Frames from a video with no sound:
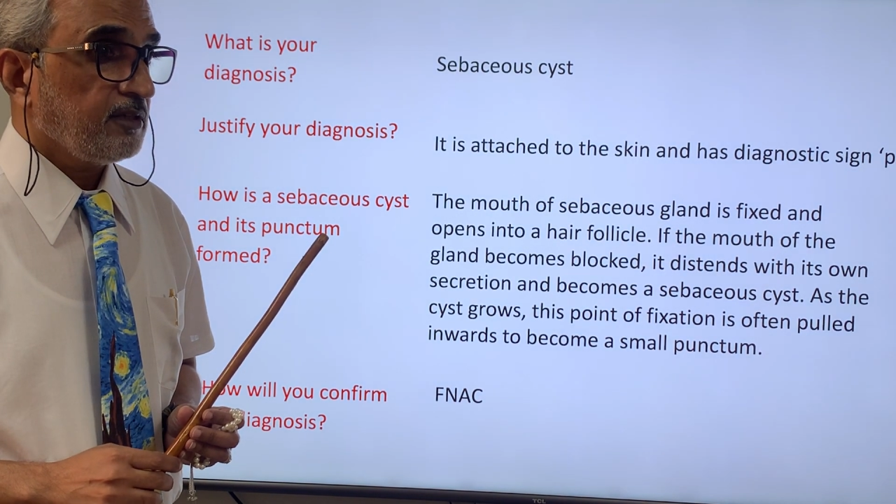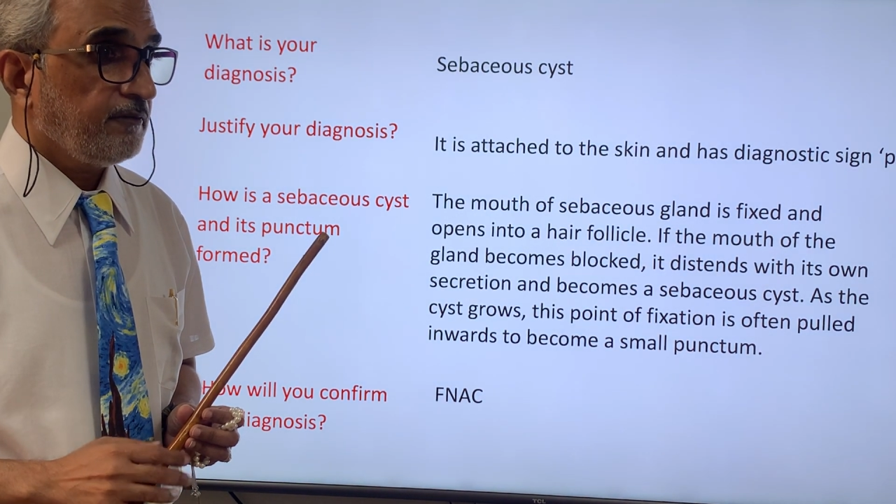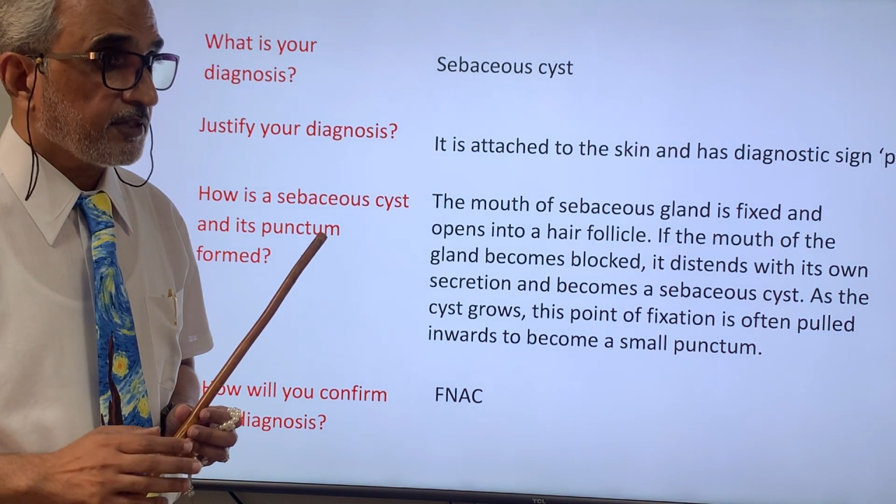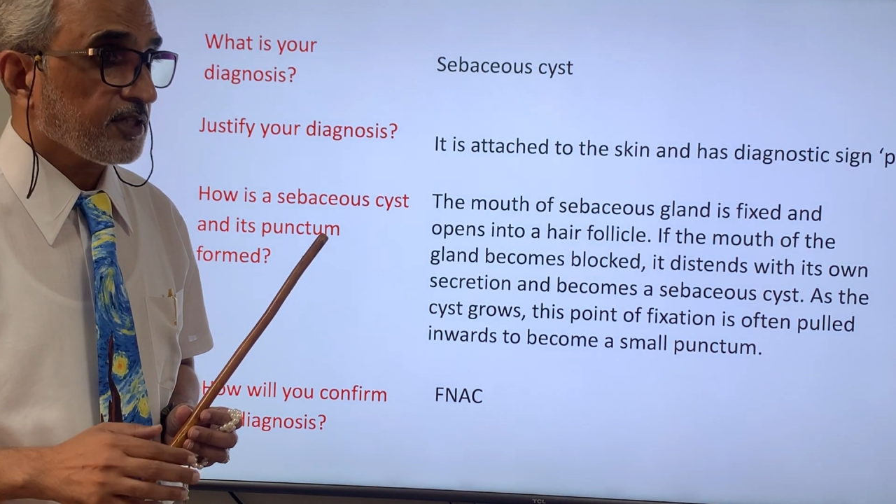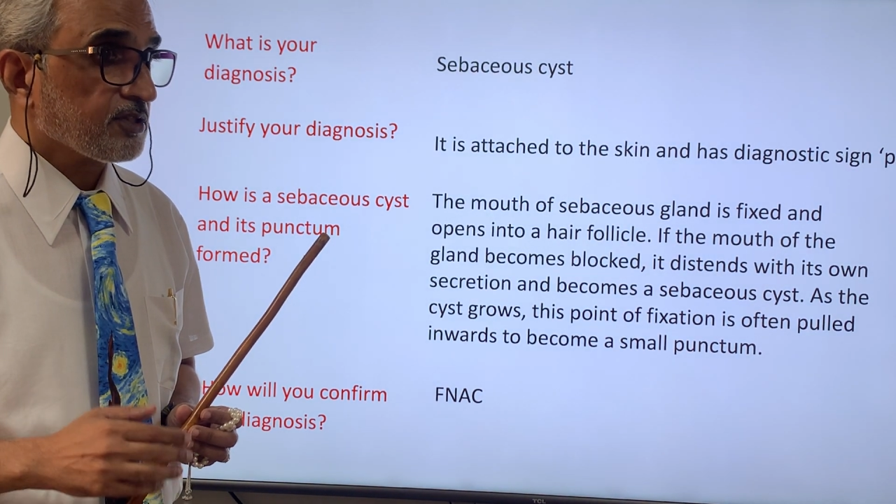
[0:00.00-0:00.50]

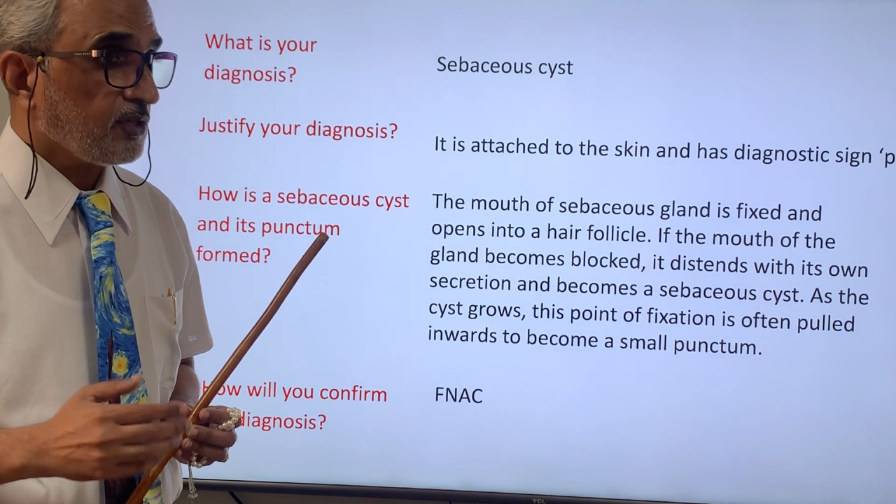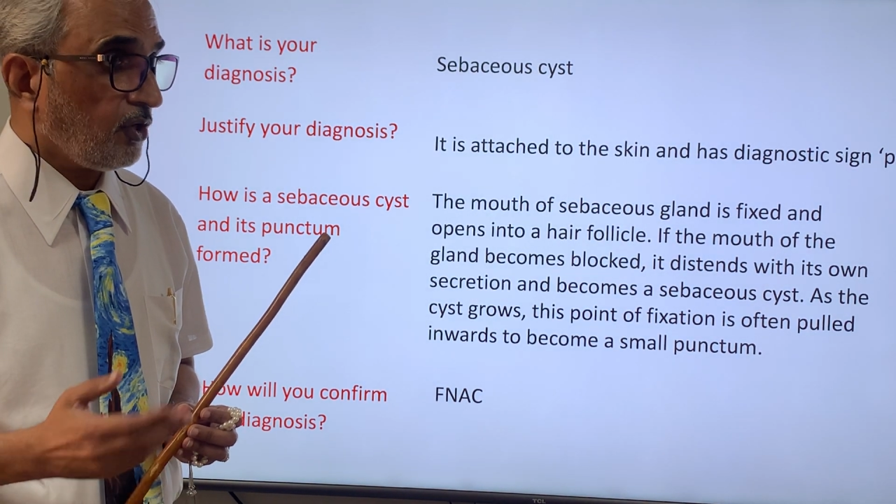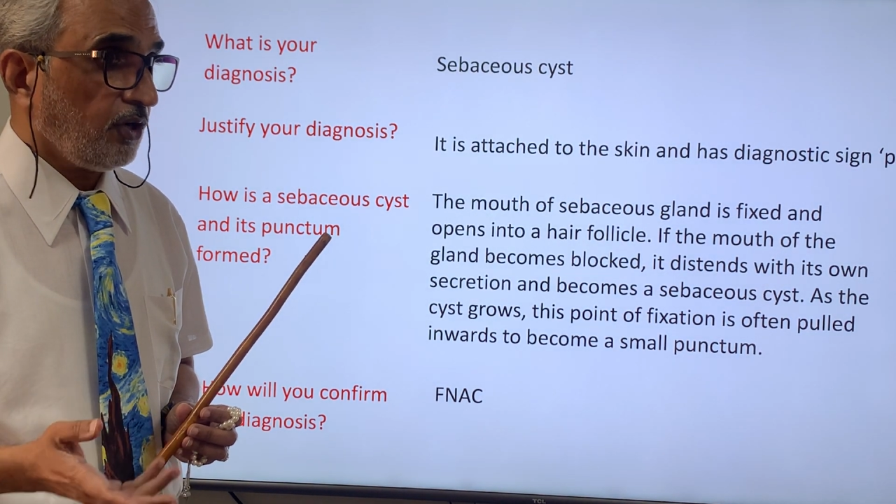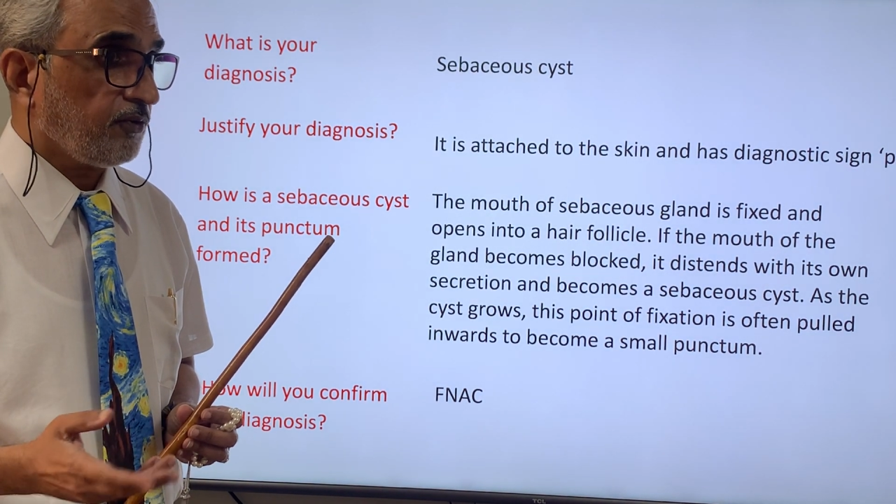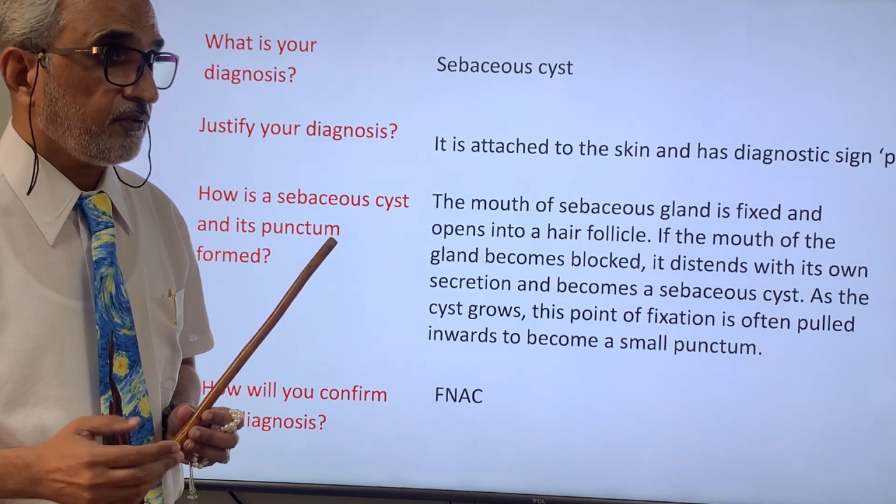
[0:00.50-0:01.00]
which is
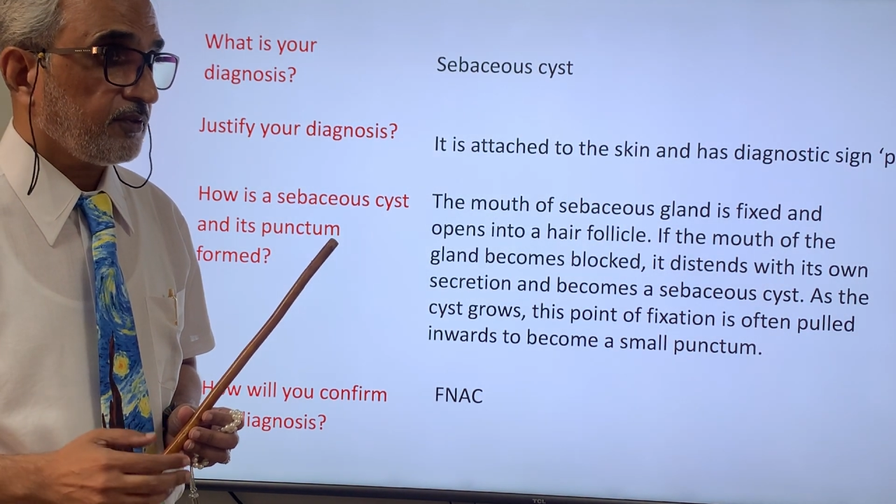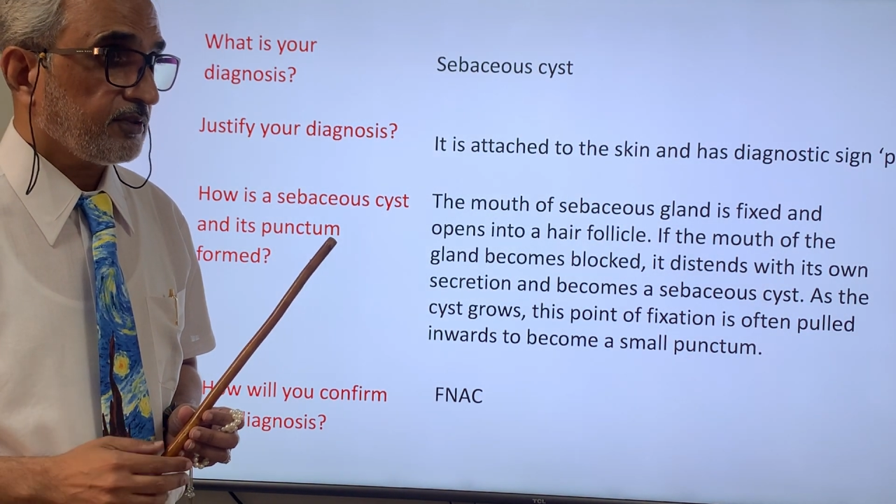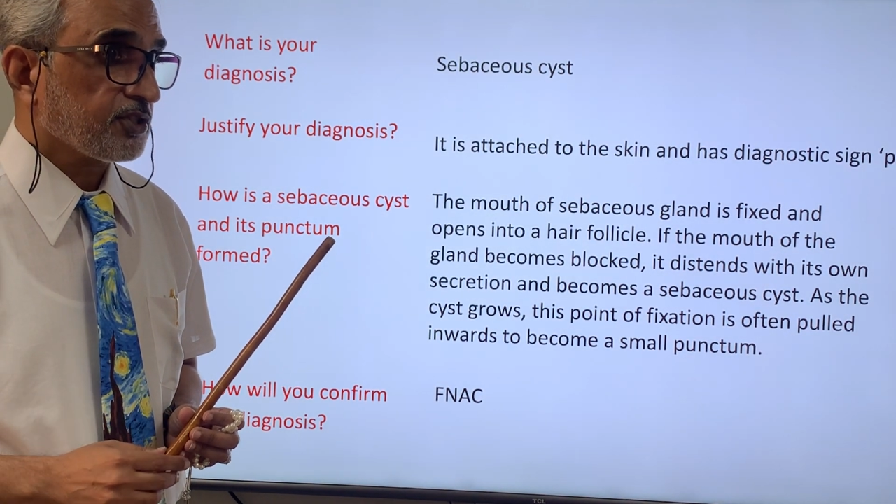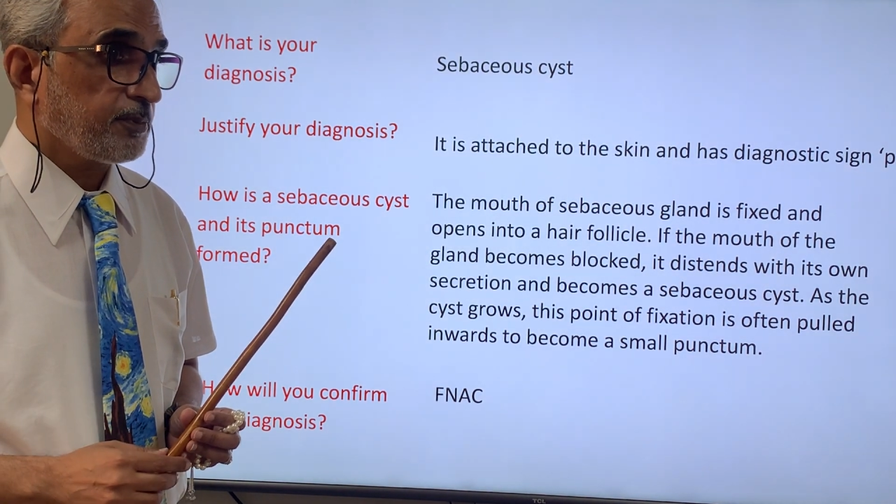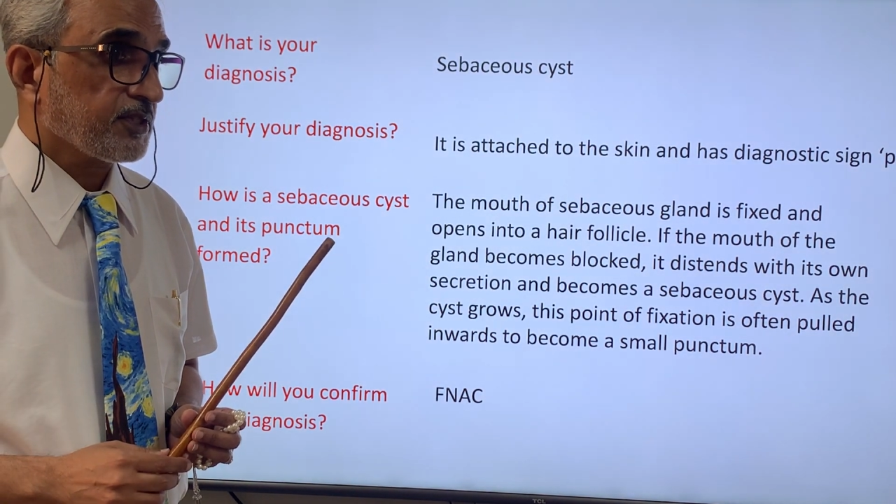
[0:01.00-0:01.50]
of
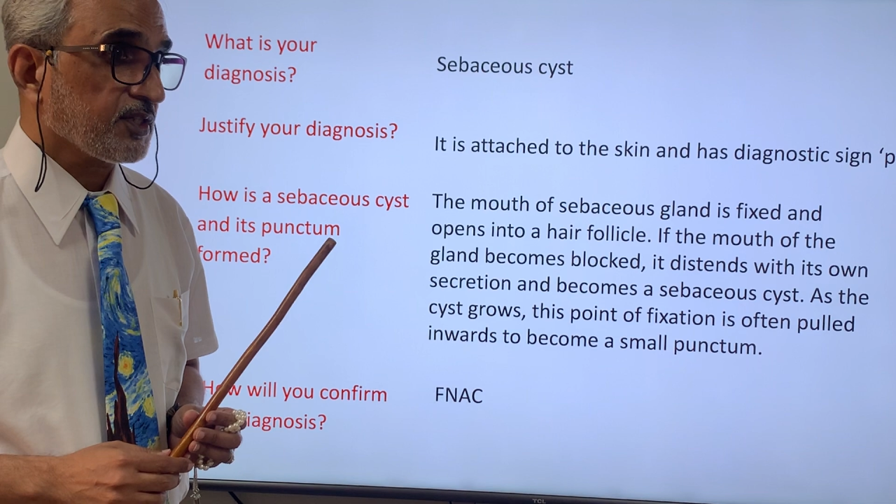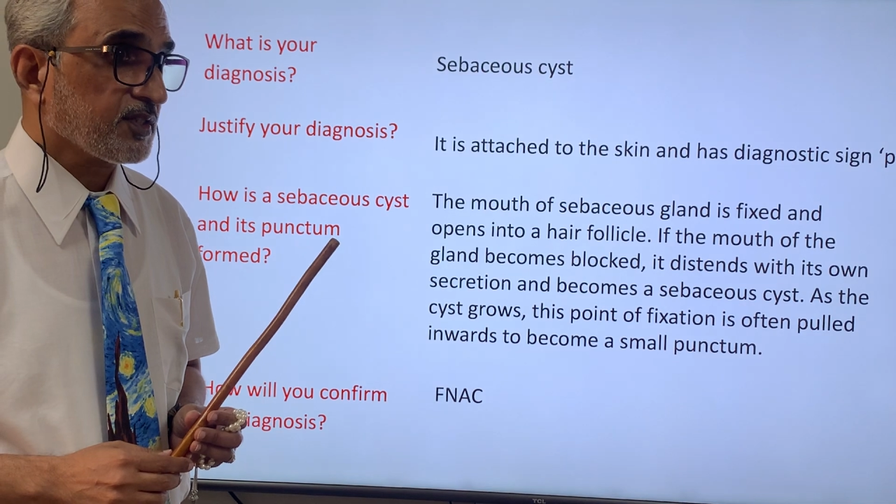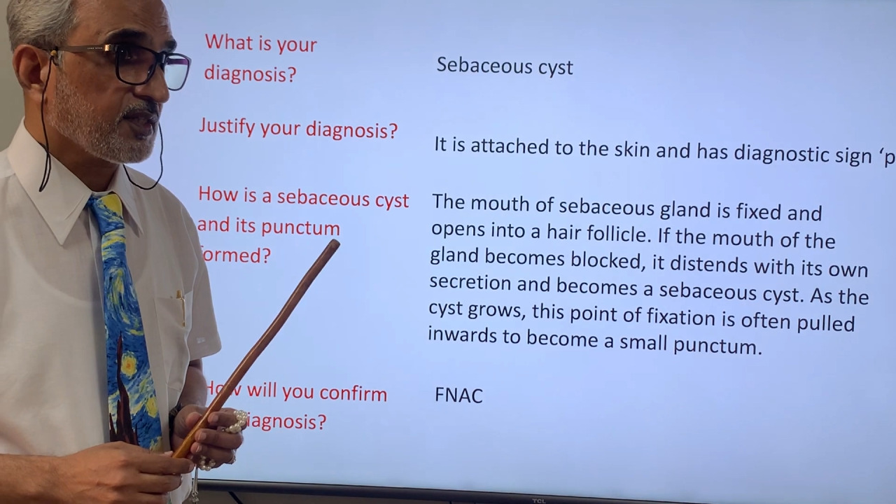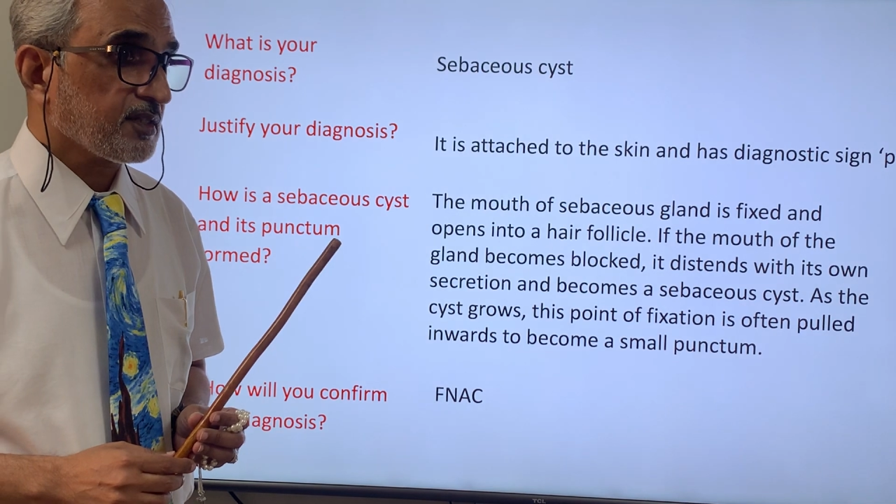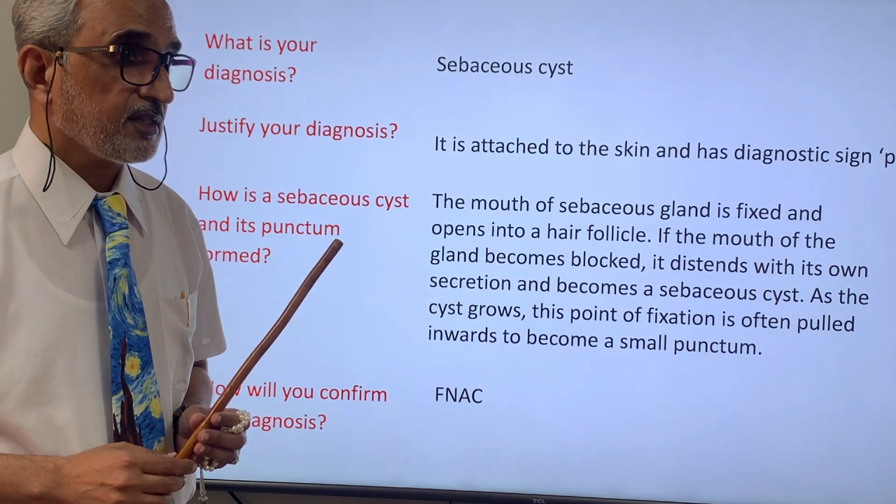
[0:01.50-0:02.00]
the sebaceous
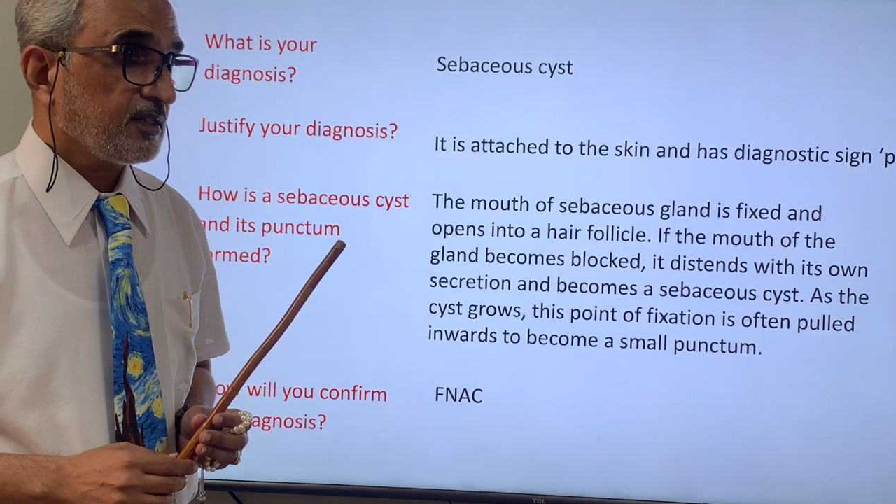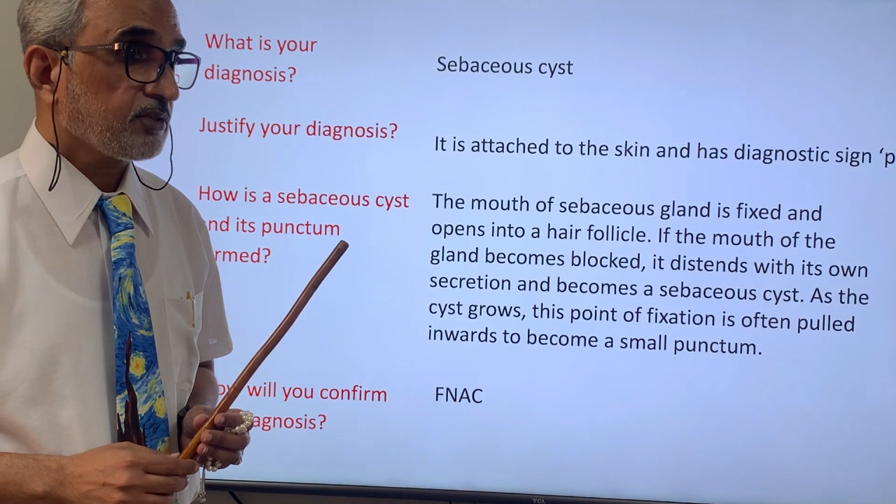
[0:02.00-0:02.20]
cyst.